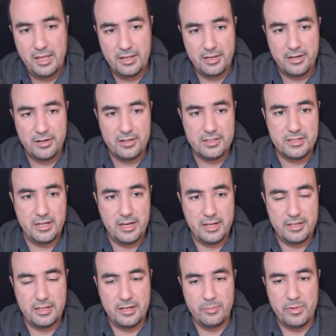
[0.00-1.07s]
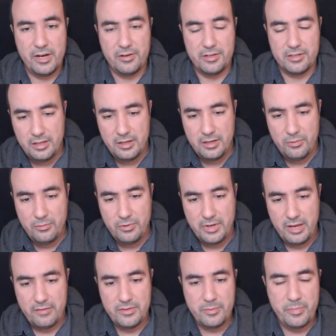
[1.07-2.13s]
And here's the idea about it. We
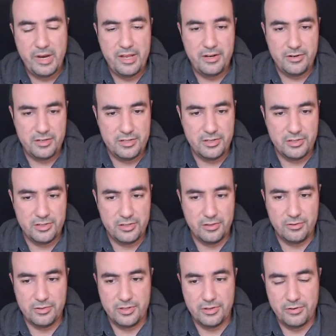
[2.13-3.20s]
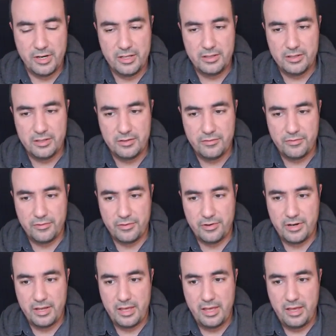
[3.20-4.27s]
have the binary search solution, right?
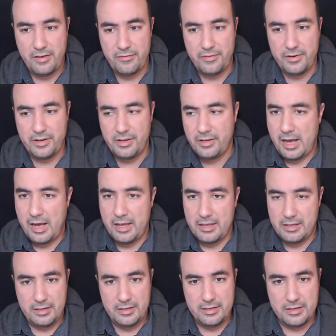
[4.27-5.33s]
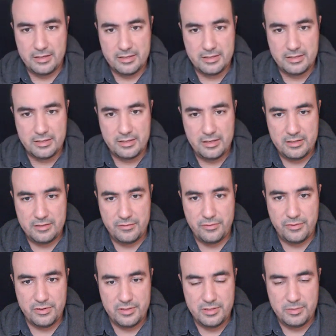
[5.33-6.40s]
For every I indexed as a
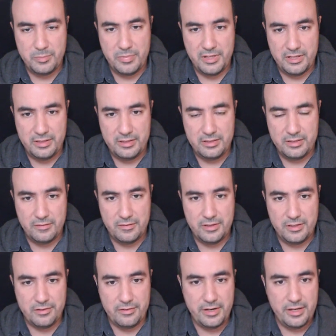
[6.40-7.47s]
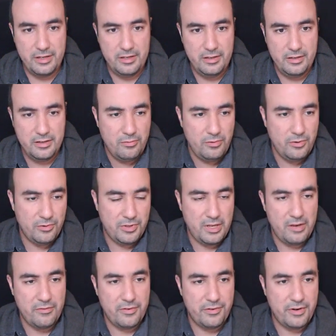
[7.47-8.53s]
first split of the array, we would
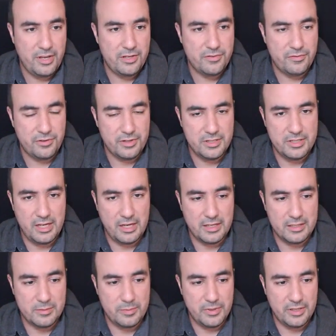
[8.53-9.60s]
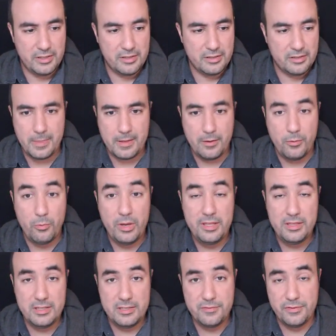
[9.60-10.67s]
have a range for the second split.
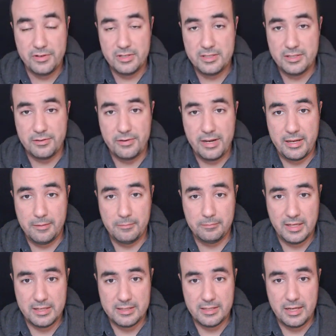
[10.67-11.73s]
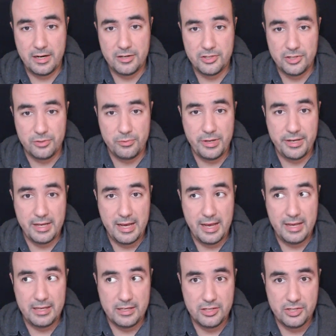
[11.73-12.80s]
When this first array gets larger, when
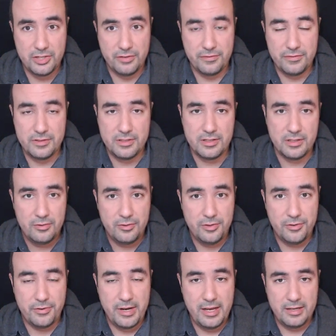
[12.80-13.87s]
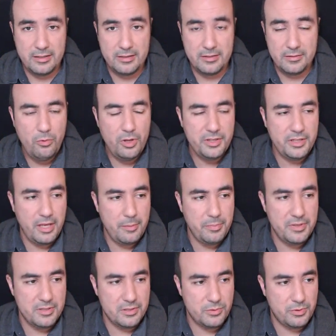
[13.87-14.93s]
I shifts to the right, what
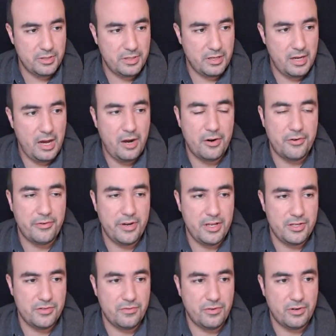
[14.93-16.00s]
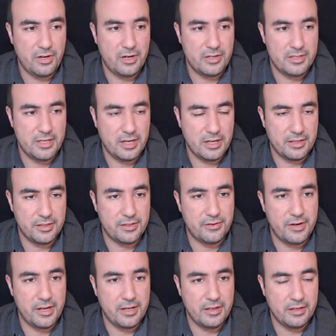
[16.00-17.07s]
happens with our range for our second
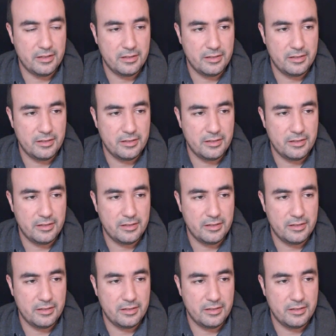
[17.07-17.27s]
array?